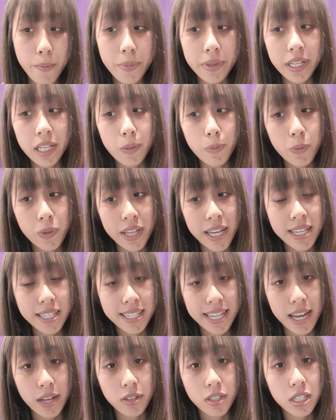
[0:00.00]
manipulate
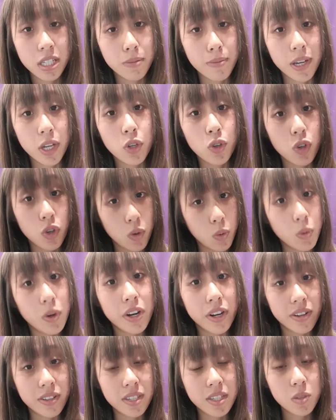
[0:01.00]
sounds to make new
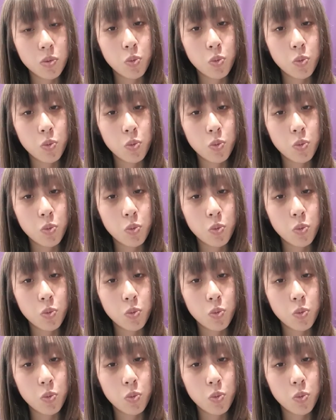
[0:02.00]
words,